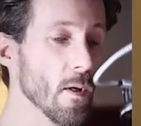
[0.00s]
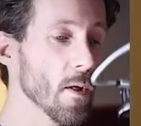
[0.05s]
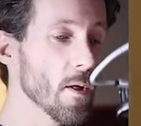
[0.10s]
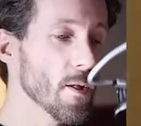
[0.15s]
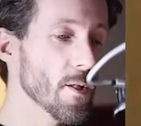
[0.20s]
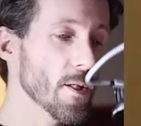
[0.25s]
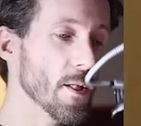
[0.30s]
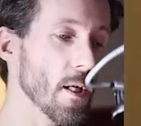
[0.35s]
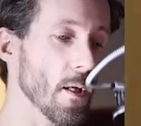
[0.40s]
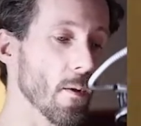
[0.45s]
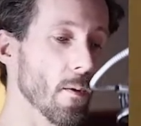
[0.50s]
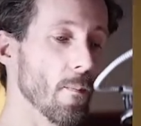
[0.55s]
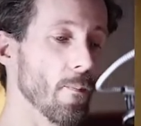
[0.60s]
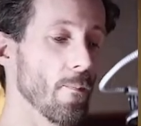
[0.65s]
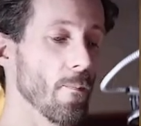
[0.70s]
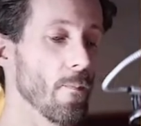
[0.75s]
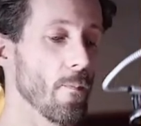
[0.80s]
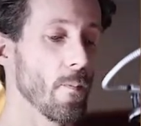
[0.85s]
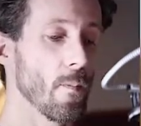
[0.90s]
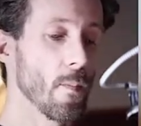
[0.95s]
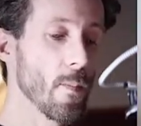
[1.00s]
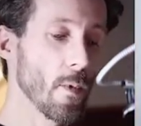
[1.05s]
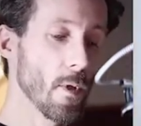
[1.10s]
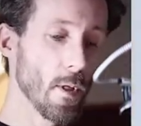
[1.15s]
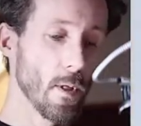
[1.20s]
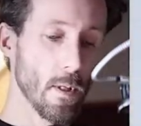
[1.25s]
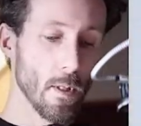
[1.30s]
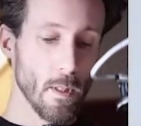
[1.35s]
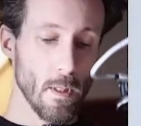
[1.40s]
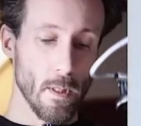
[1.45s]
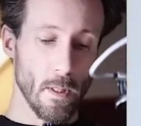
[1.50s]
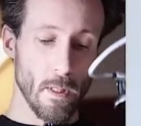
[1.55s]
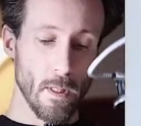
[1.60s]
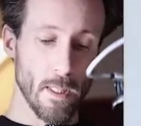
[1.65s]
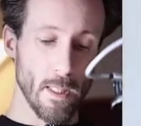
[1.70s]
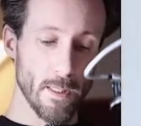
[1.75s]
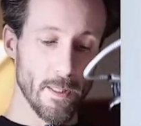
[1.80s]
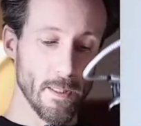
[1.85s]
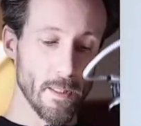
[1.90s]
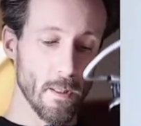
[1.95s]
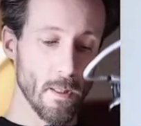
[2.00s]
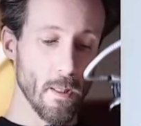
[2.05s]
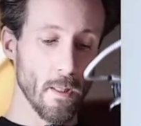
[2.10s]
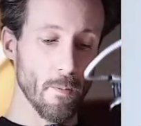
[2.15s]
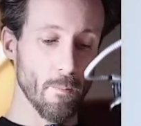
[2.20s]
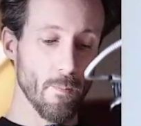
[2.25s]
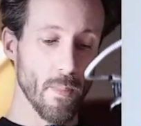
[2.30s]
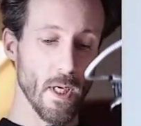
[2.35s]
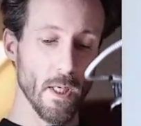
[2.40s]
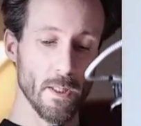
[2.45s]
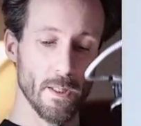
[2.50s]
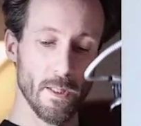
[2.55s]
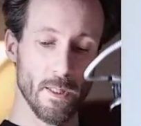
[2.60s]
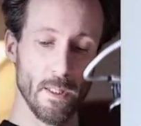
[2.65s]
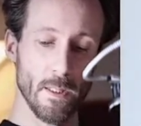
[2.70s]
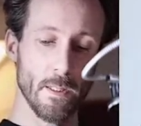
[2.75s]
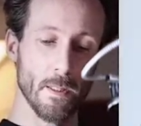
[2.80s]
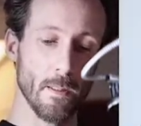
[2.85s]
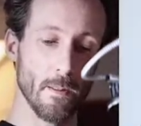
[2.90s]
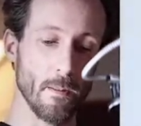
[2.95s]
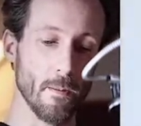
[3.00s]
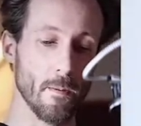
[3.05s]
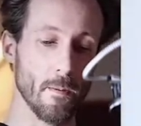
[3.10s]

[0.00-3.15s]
So let's unbox it.